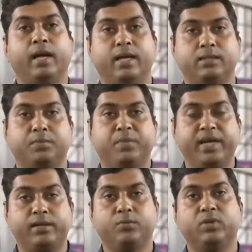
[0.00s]
has
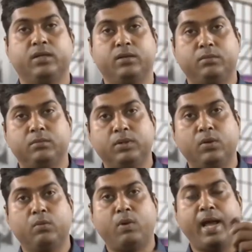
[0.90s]
made with a you
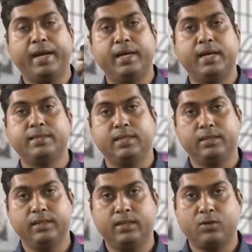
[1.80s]
know high rise
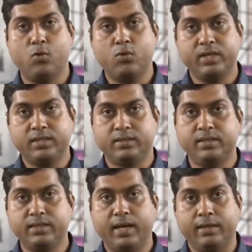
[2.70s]
and then a core is
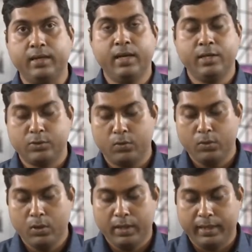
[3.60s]
designed.
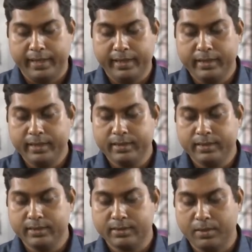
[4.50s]
So, here it
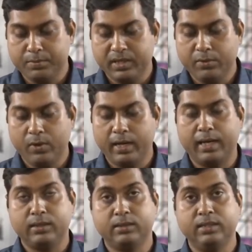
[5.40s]
is something where
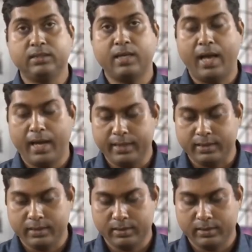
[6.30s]
at this height